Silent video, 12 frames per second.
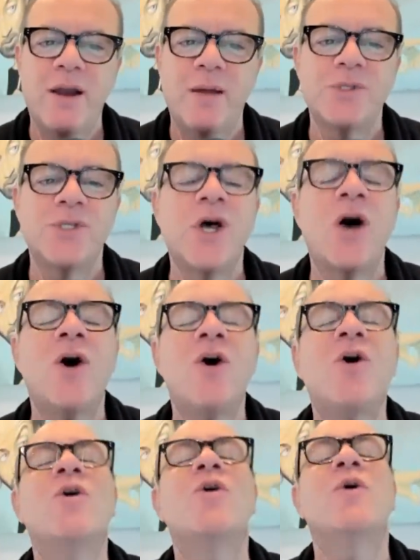I'm
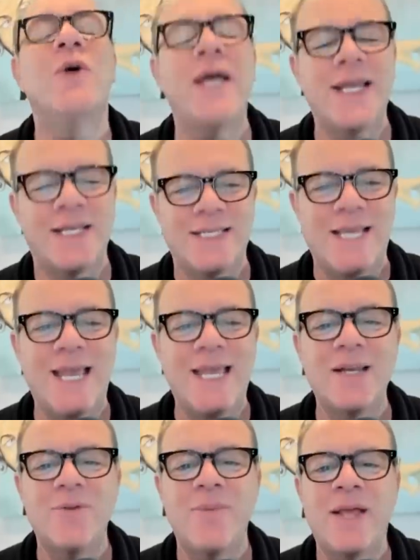so
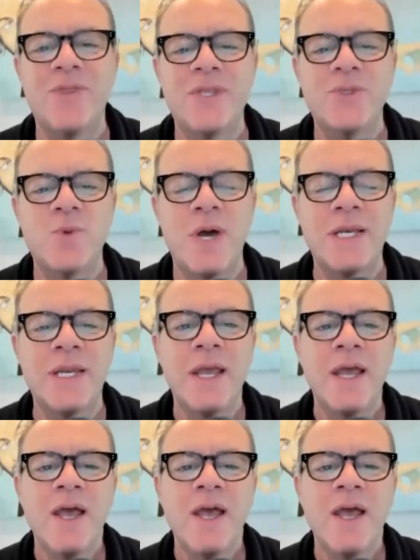excited about this one.